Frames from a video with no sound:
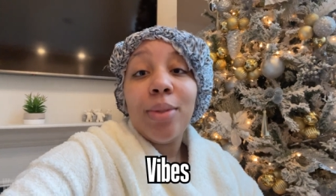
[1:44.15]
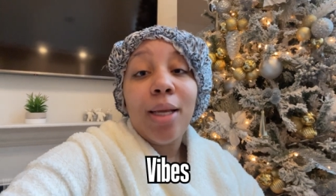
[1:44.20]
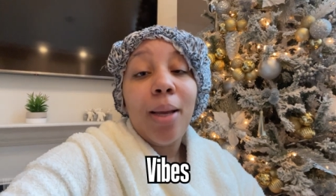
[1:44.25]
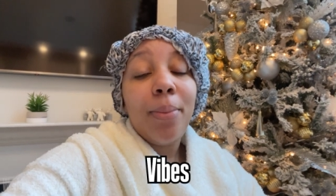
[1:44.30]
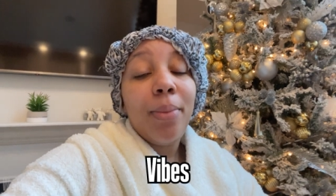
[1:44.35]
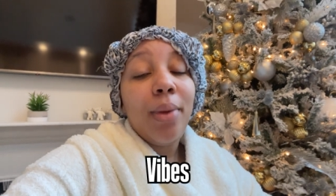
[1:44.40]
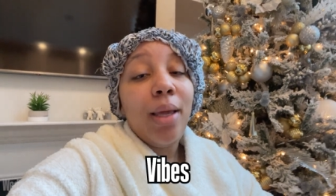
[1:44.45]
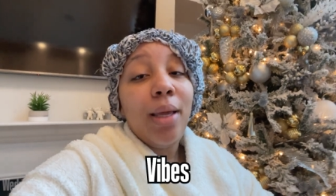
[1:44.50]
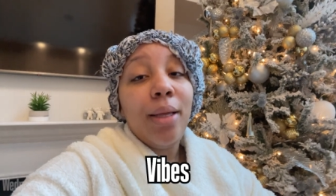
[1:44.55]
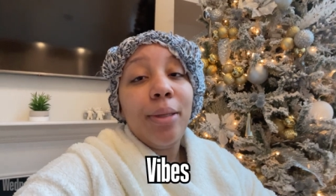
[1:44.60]
I
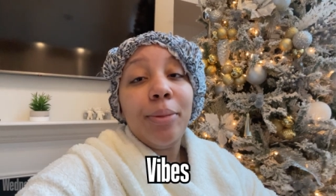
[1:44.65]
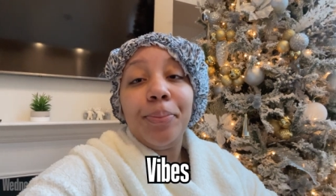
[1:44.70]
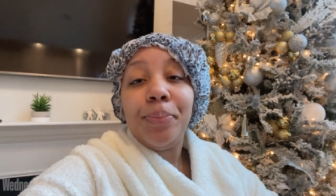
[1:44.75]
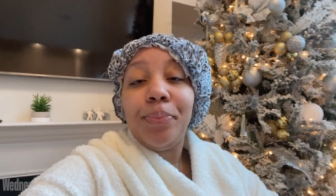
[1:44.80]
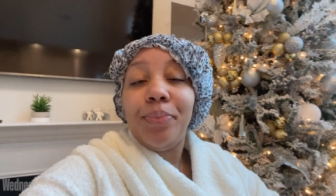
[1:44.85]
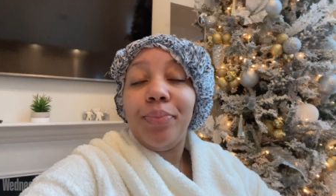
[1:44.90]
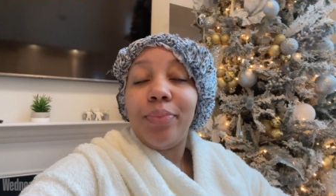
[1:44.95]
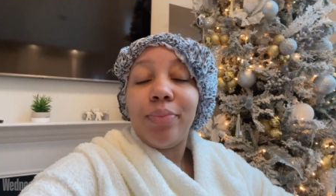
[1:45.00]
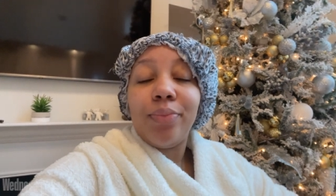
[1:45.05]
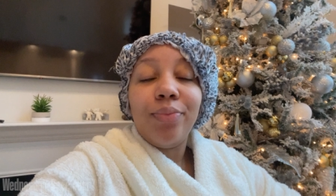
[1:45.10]
mean,
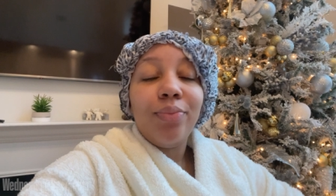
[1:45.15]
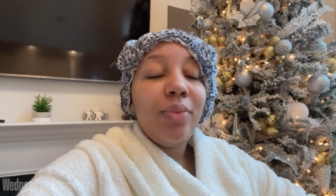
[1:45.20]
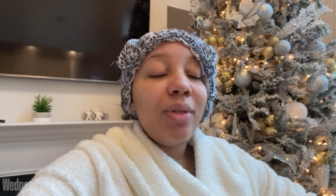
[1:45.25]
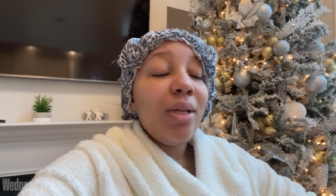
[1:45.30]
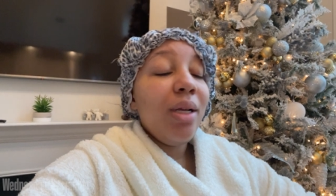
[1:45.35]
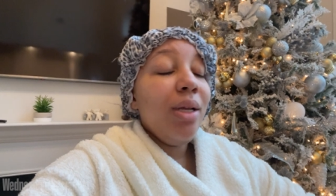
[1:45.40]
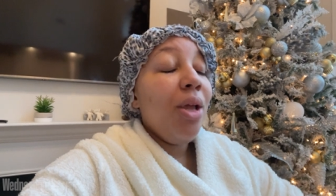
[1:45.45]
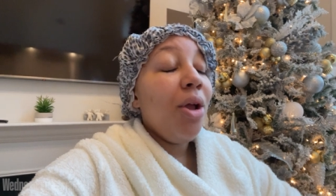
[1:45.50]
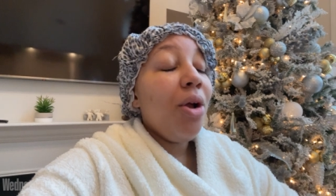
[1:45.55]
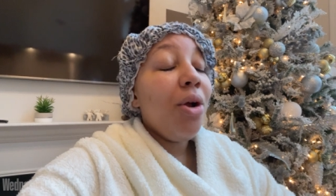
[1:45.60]

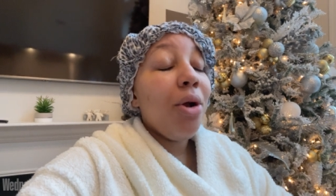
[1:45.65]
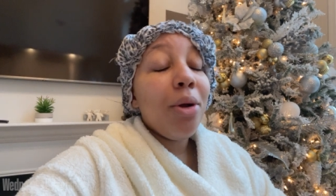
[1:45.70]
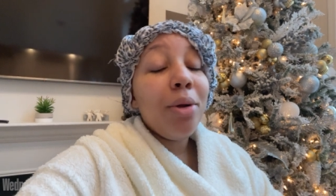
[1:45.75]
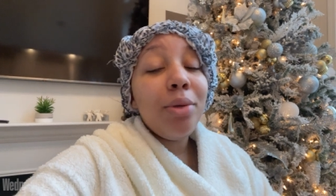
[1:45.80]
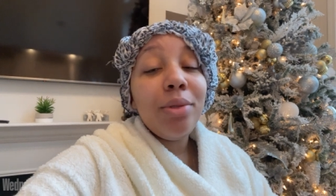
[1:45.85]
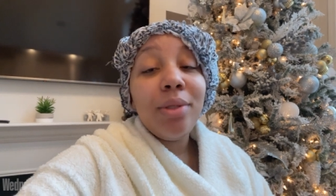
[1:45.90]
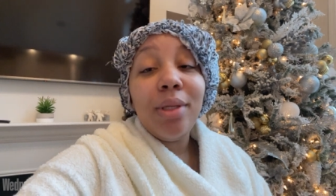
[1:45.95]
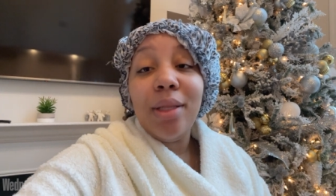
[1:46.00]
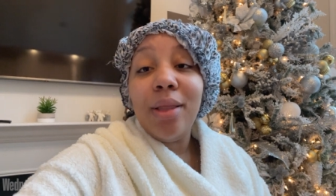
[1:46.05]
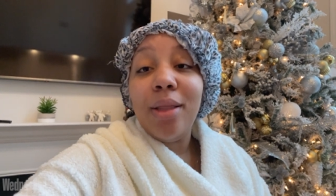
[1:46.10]
your
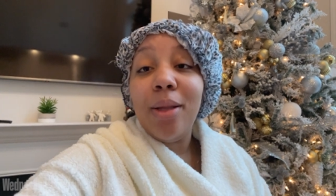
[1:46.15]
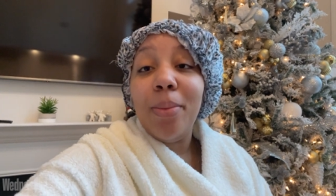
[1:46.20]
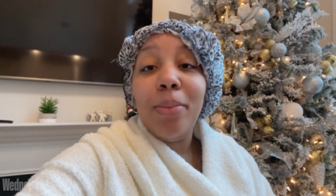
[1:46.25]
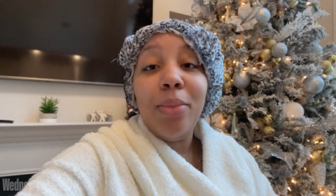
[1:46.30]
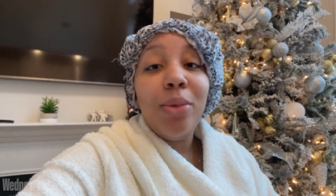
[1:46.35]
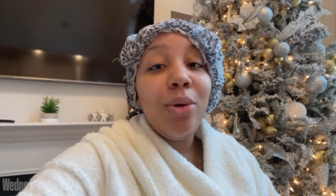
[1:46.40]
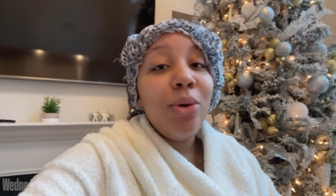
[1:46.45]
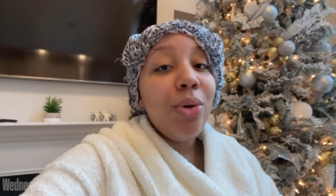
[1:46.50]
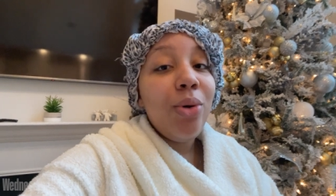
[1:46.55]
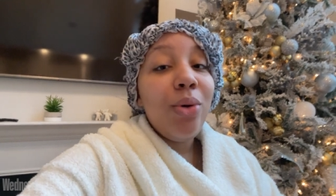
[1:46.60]
girl's in the
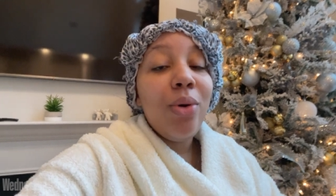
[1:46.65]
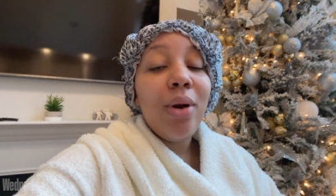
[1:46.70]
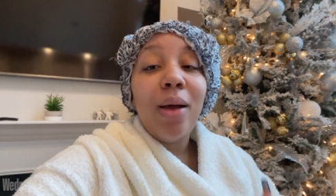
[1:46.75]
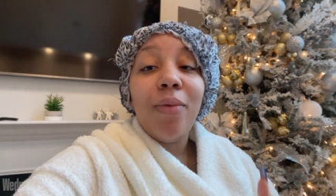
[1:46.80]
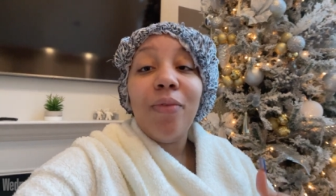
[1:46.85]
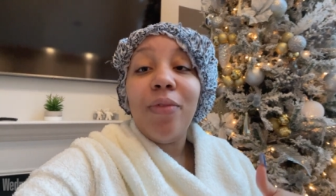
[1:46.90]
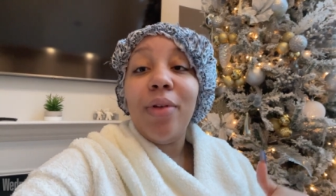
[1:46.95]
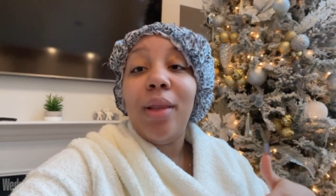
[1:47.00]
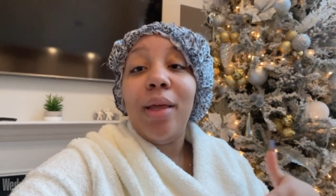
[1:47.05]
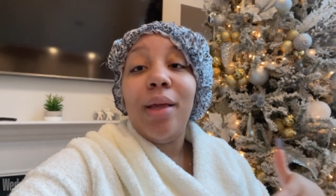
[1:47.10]
mood. I'm
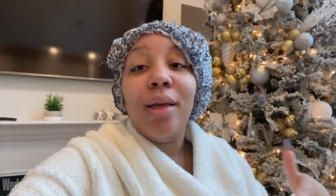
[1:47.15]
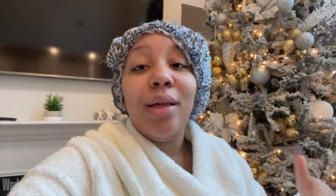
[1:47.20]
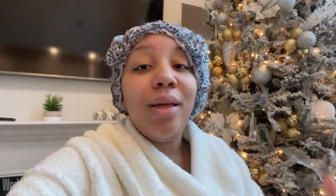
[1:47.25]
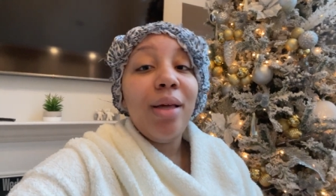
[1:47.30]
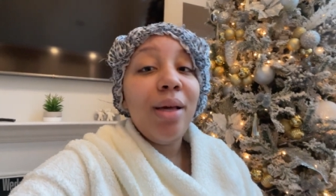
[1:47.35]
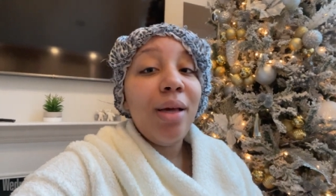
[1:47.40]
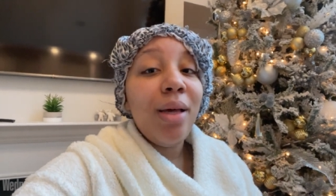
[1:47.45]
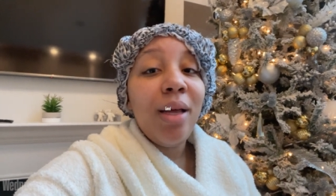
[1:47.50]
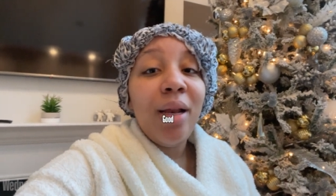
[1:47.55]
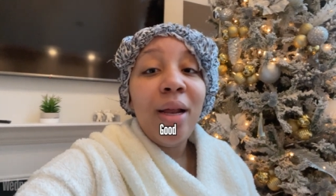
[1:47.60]
feeling
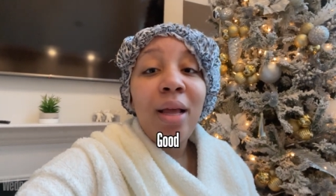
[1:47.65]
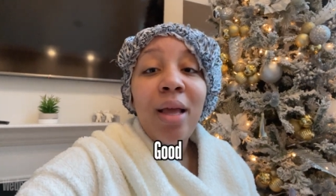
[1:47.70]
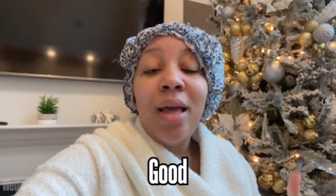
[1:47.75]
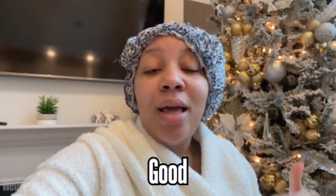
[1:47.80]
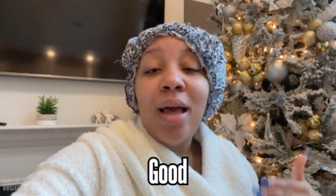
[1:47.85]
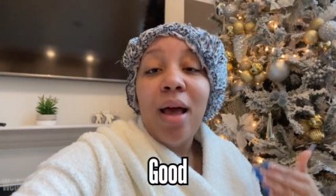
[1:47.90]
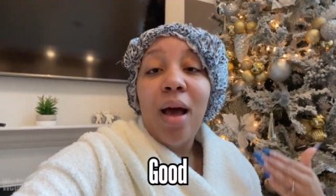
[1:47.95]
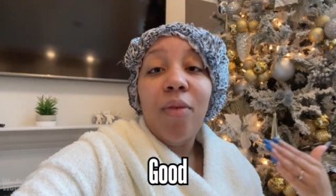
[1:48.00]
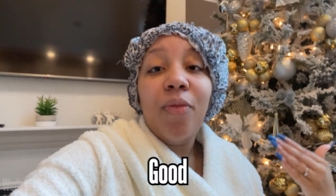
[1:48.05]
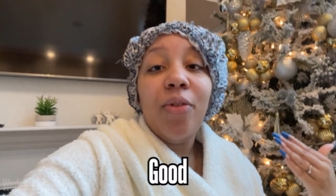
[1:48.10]
good.
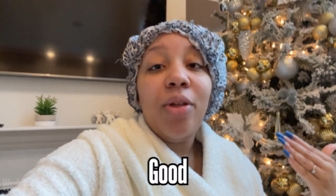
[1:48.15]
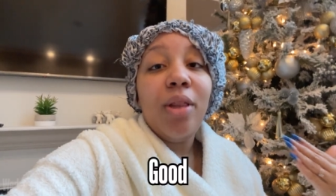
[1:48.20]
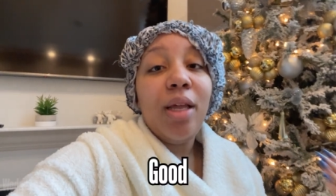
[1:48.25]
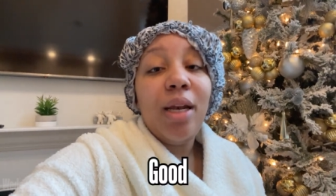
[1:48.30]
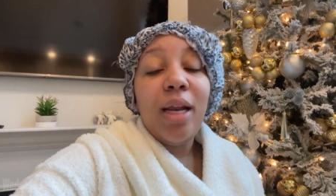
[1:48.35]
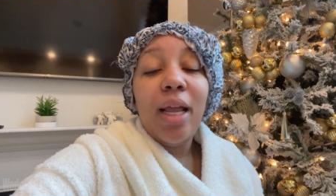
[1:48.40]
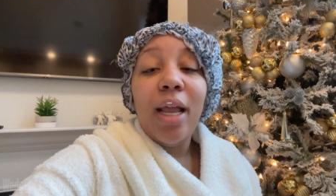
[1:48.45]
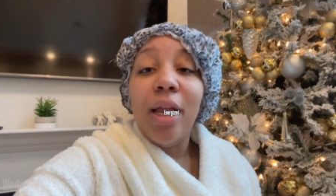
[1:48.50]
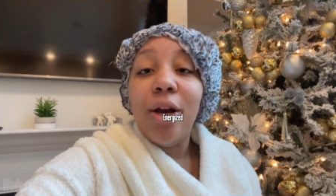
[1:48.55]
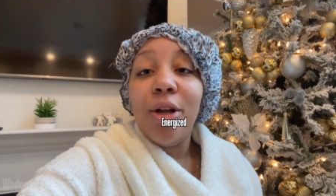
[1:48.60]
I'm
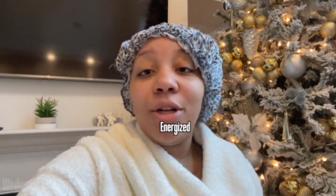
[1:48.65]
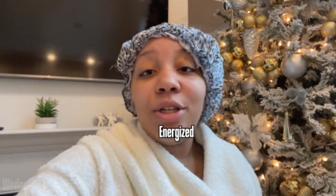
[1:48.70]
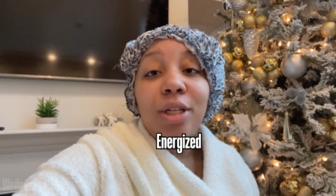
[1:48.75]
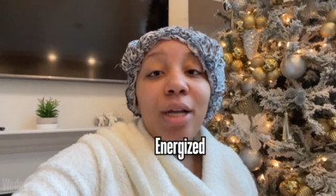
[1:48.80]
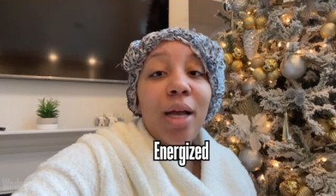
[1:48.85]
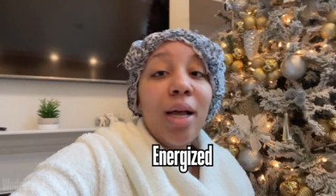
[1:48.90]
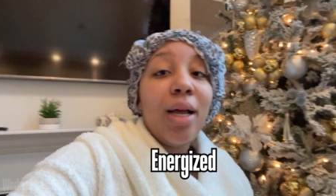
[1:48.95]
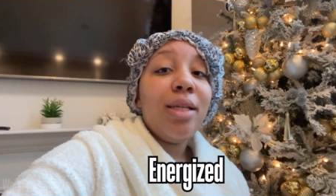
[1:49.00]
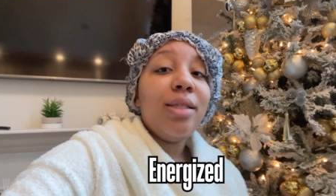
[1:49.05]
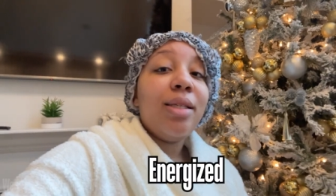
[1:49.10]
feeling
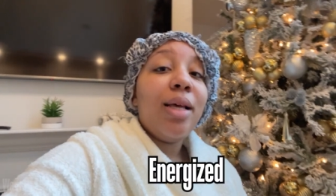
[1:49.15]
energized.